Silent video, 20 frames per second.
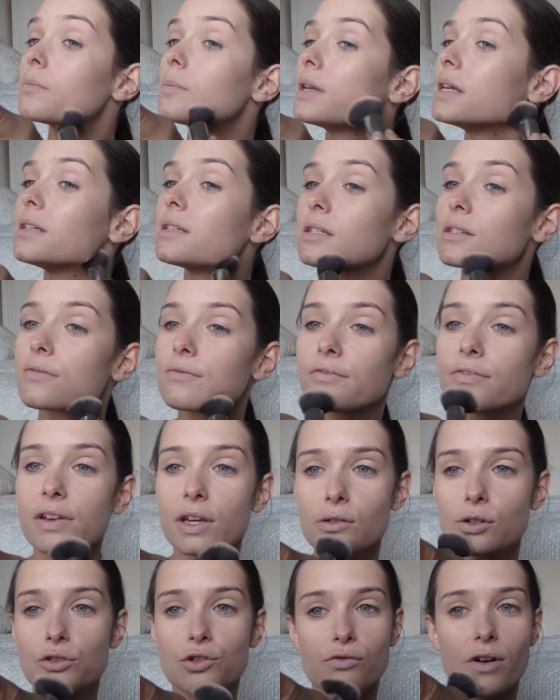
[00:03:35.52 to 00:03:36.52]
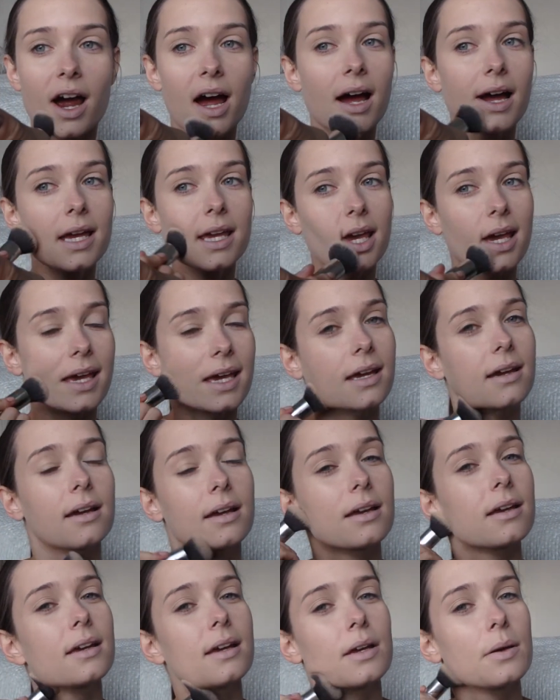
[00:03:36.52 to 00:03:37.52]
but it doesn't feel drying,
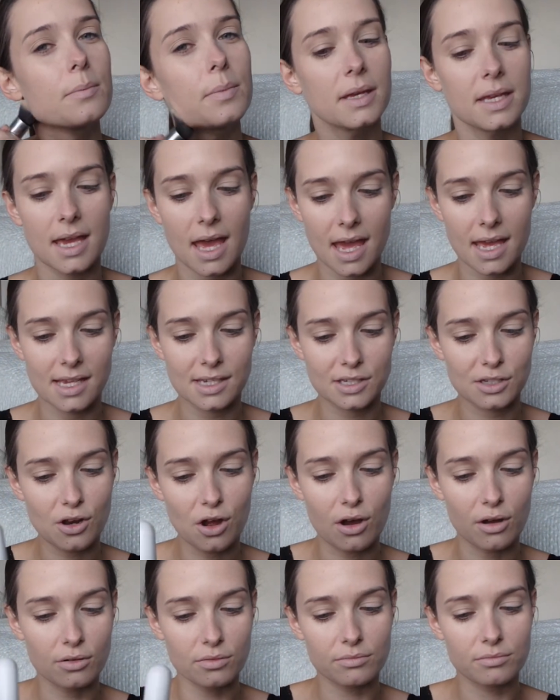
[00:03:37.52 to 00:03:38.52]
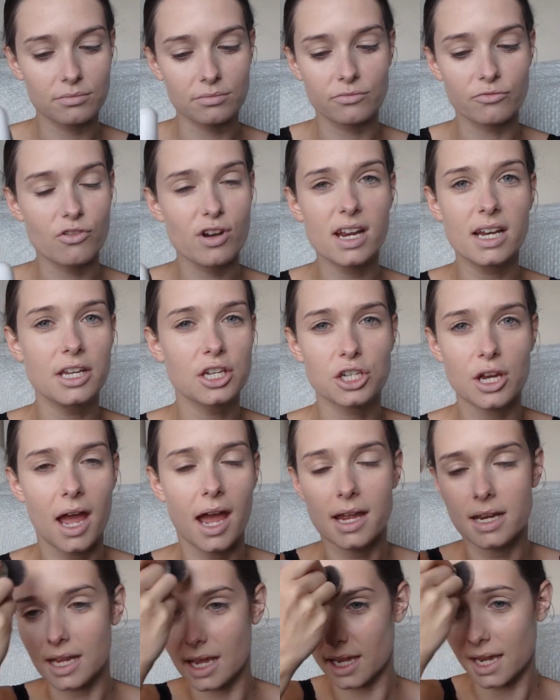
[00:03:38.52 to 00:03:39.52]
but yet it's not really
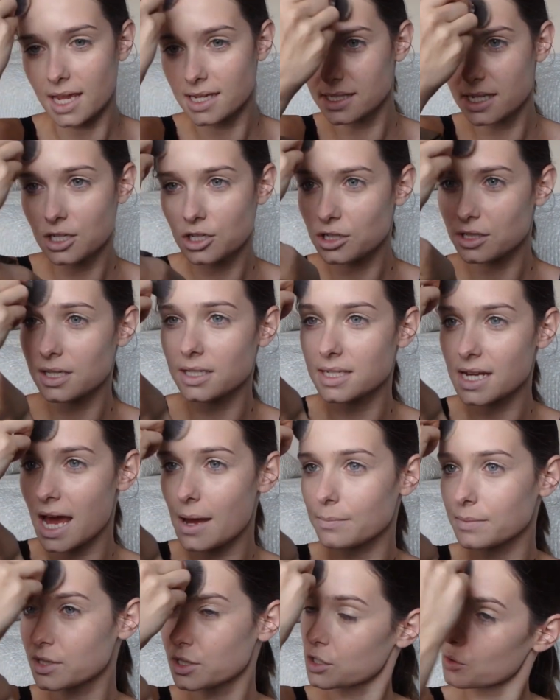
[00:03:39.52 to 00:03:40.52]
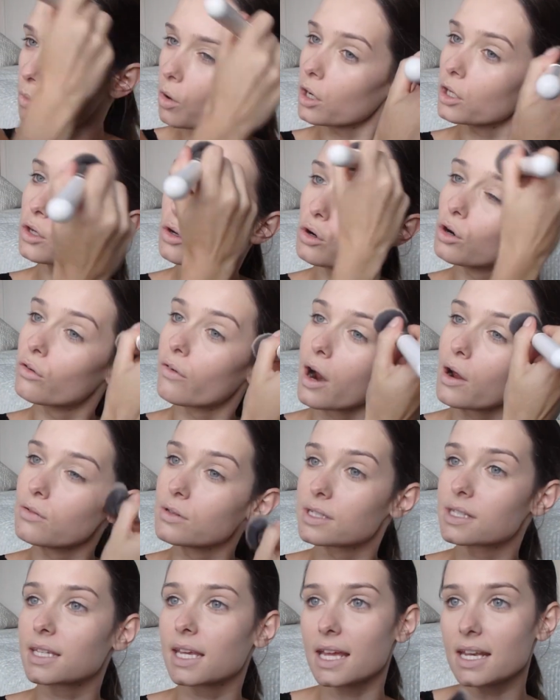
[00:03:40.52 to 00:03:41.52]
shiny. I guess it just adapts to what your
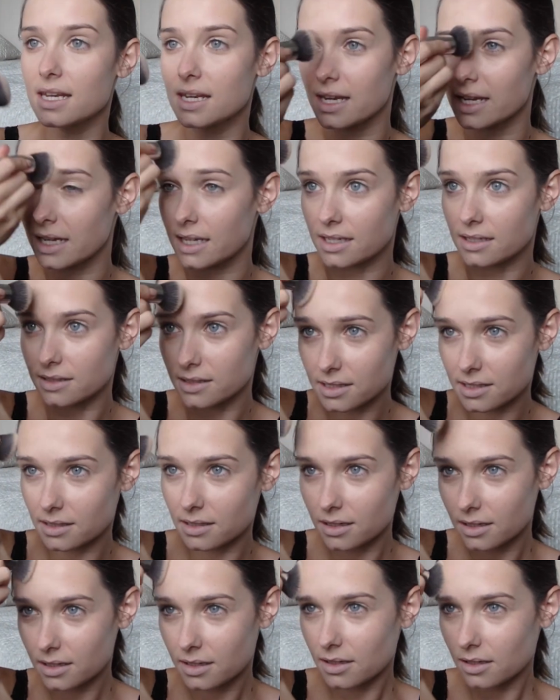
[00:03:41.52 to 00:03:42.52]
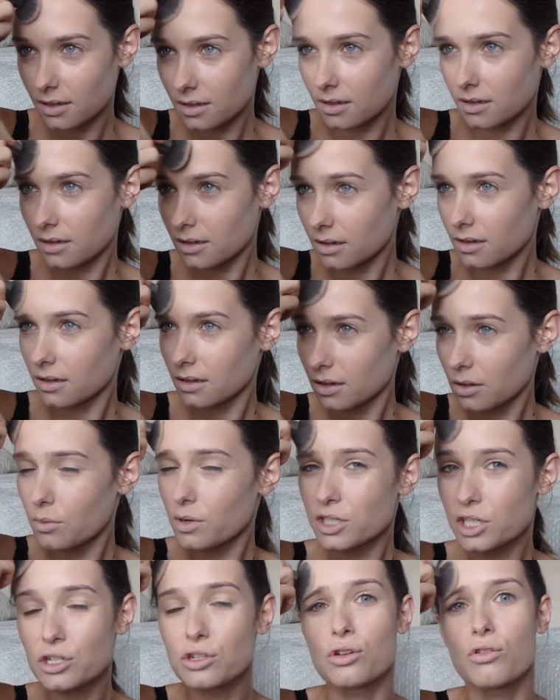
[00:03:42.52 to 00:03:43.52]
own skin needs,
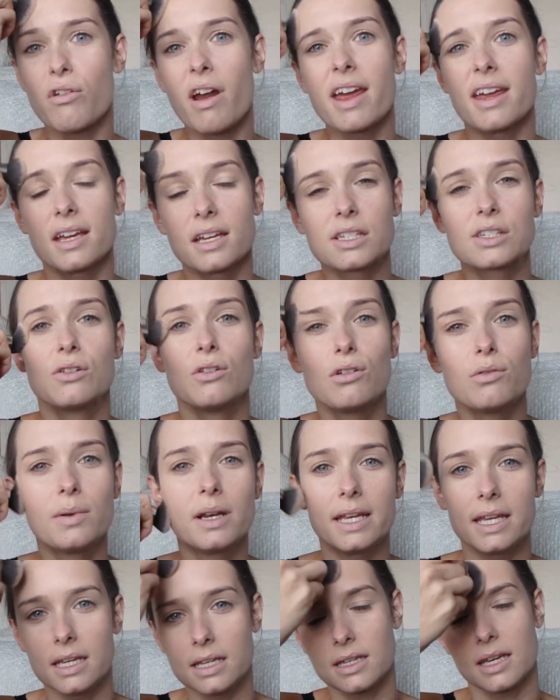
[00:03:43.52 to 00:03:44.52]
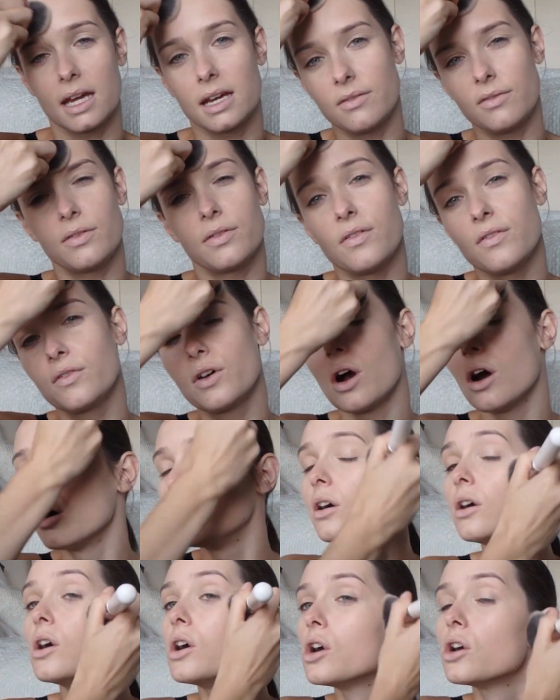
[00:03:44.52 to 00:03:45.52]
which is great, because normally kind of if you've
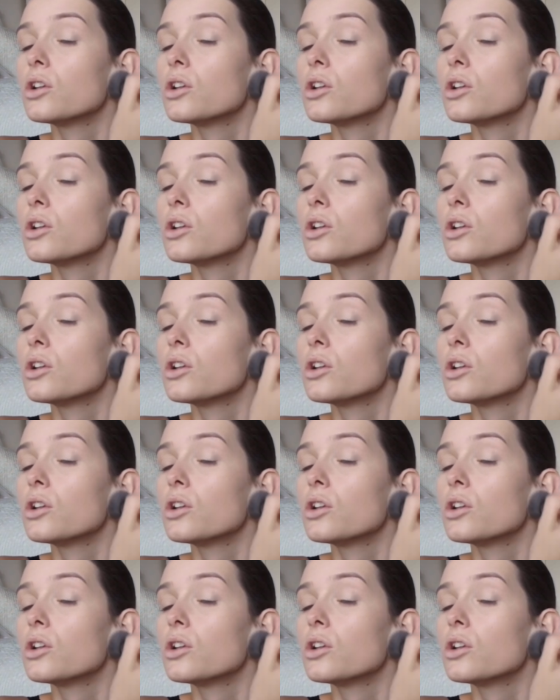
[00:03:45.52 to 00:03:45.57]
got